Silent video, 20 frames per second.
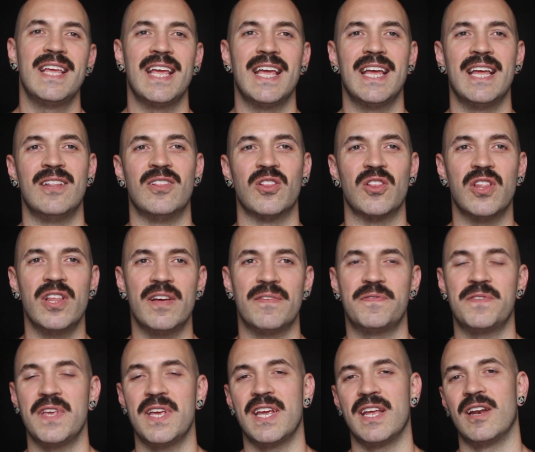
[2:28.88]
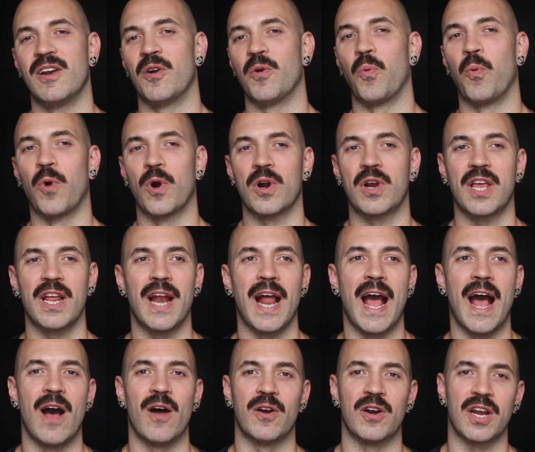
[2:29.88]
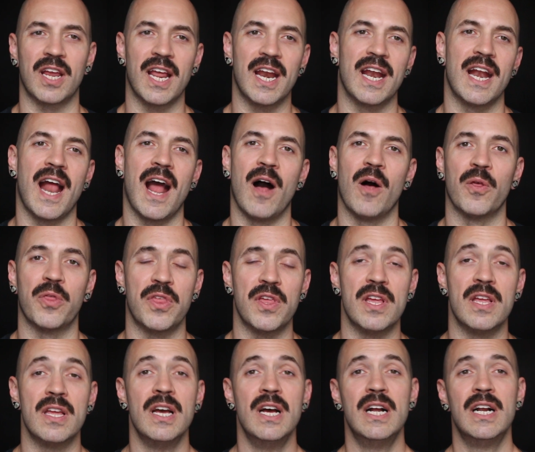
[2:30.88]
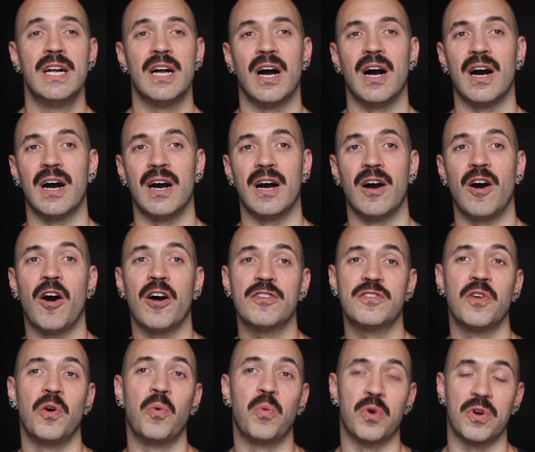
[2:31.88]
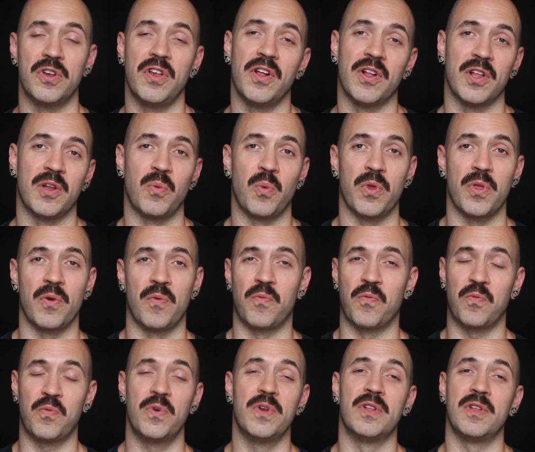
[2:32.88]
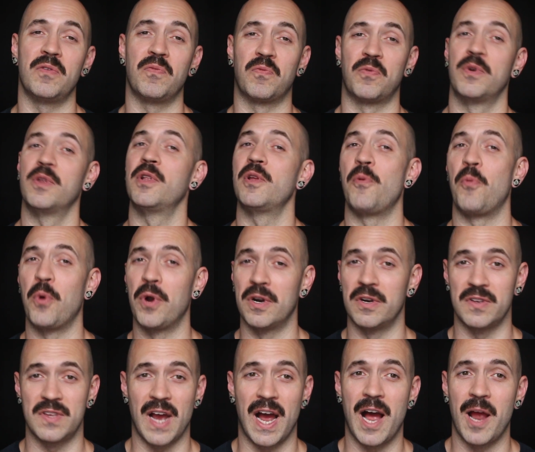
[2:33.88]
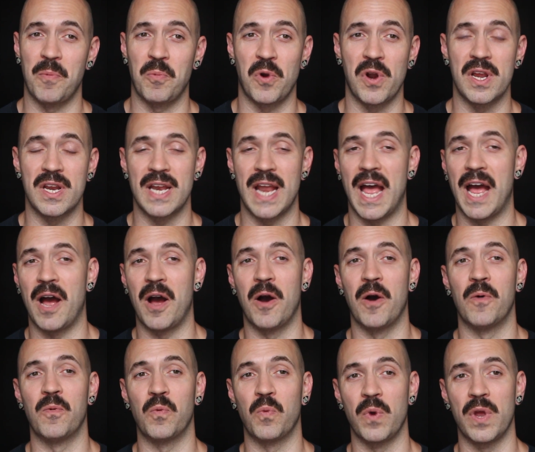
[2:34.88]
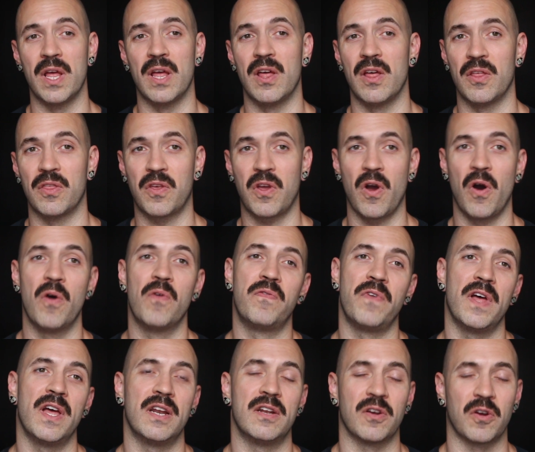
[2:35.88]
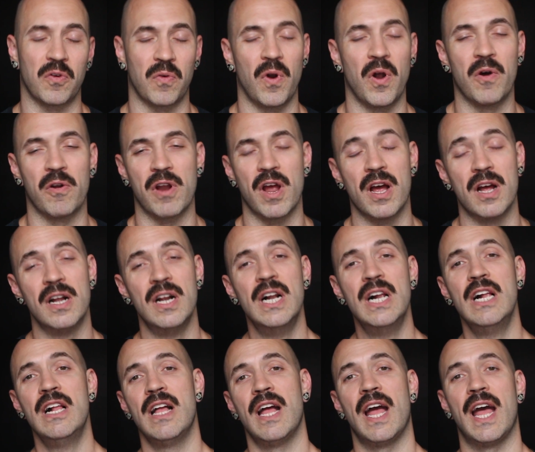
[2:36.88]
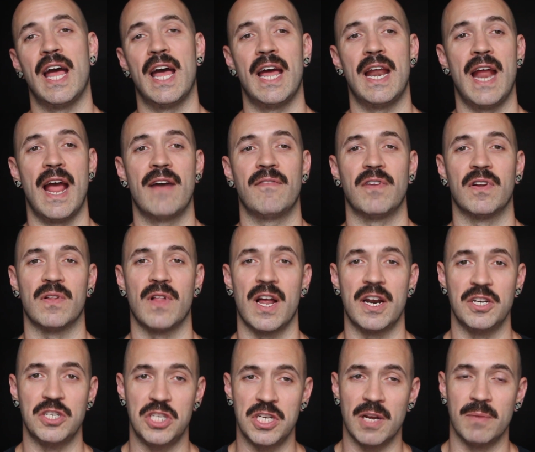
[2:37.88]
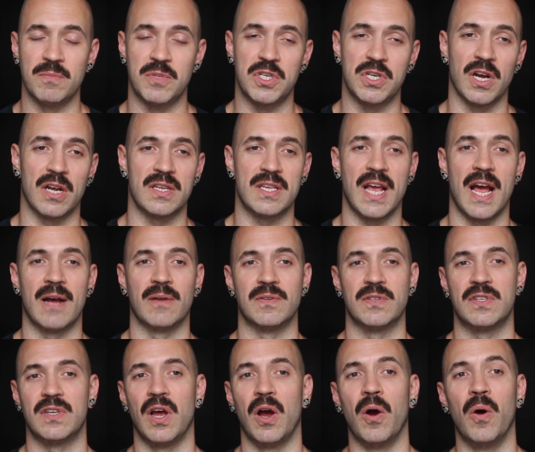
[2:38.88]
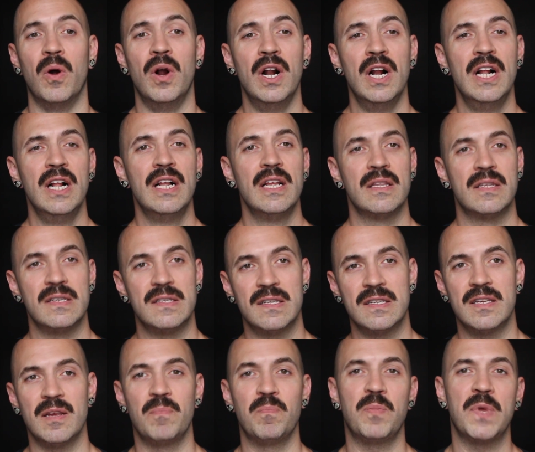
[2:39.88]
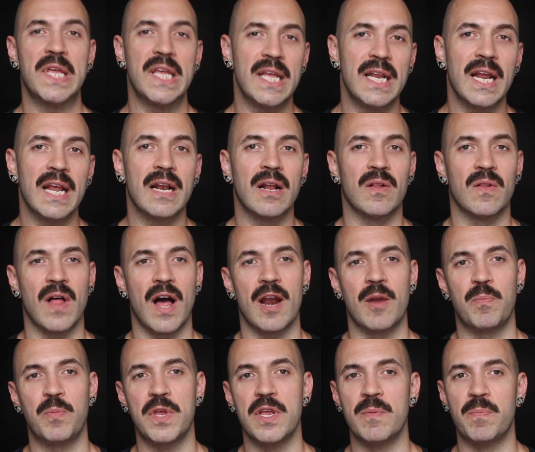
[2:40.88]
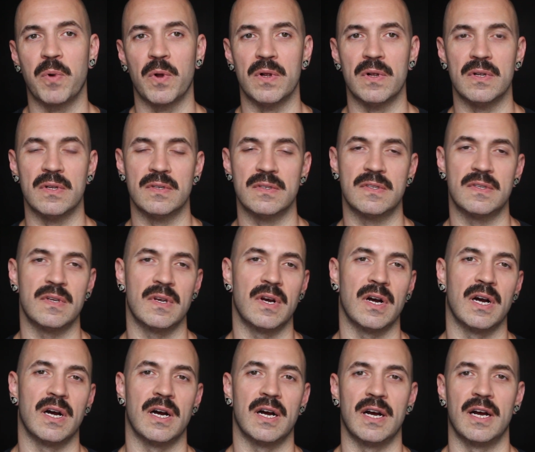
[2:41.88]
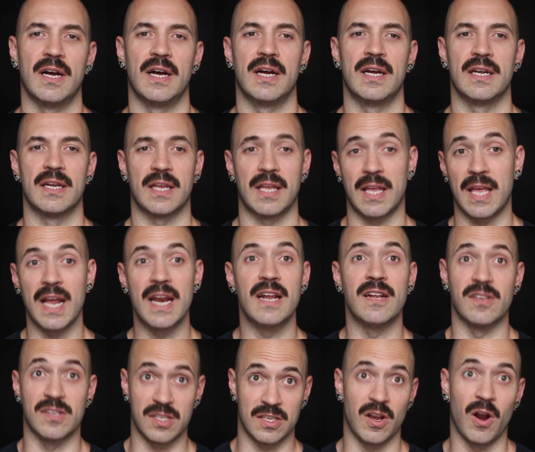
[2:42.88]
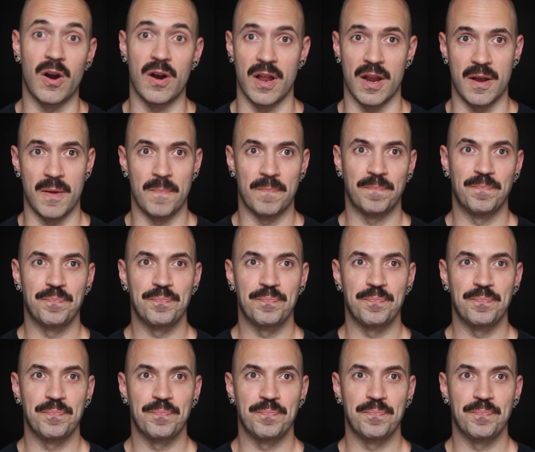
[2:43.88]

in lifting or working out or getting healthy. Also, we're dealing with a really, really weird time right now with COVID and Corona and having a lot of gyms shut down. So this is impeding a lot of people's getting started.